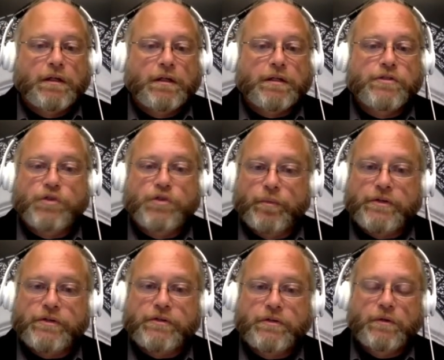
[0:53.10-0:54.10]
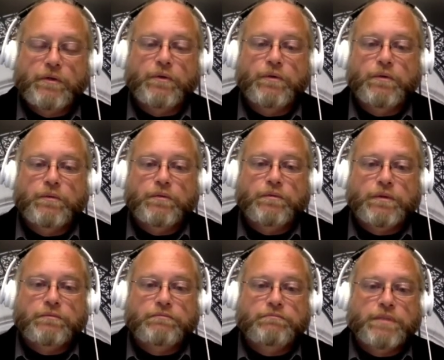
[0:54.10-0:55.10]
consumers who
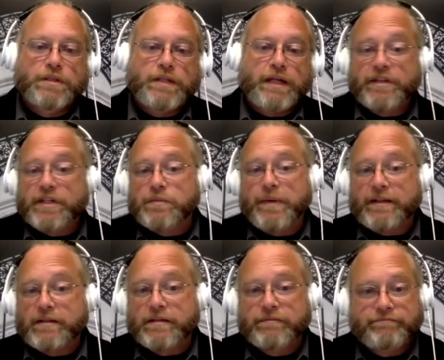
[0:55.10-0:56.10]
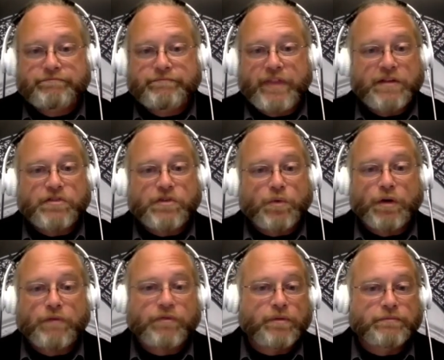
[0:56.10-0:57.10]
kind of expect things to
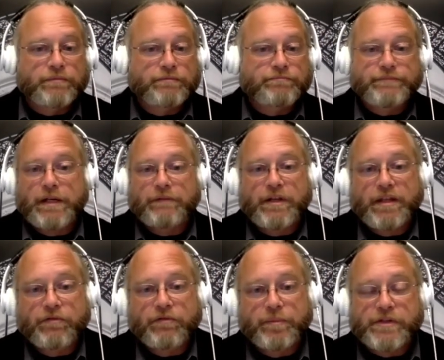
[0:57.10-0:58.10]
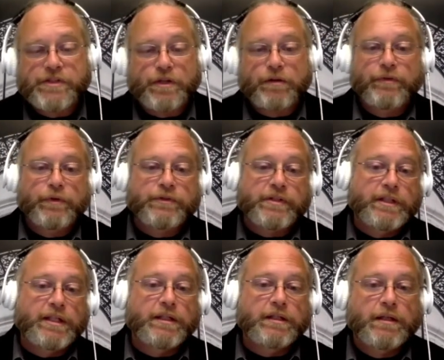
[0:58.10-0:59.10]
work from everything from their cell phone to
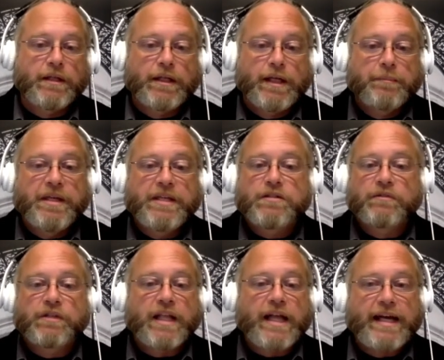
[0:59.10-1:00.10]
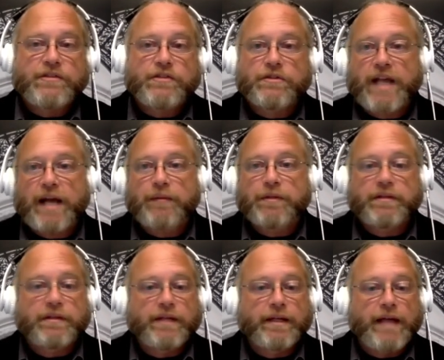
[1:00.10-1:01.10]
any piece of glass or tablet
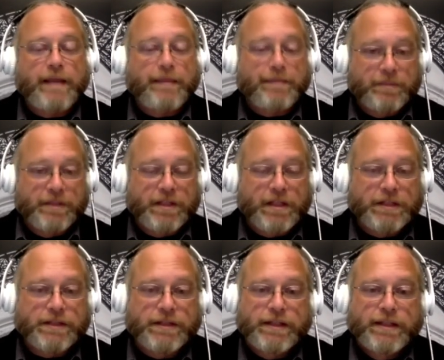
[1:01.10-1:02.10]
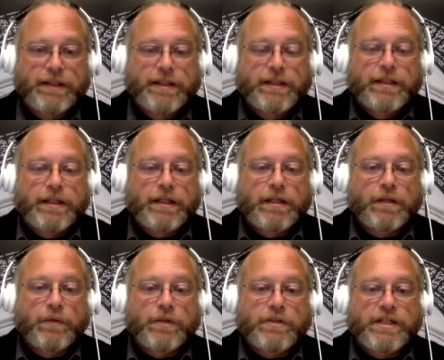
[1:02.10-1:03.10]
that they happen to be on.
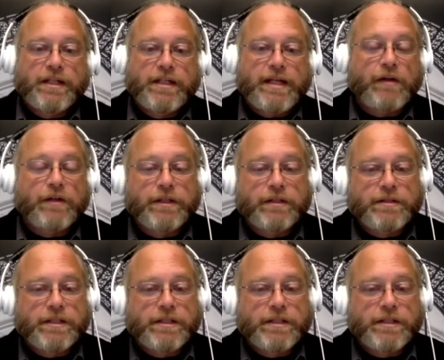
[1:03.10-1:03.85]
We're seeing now at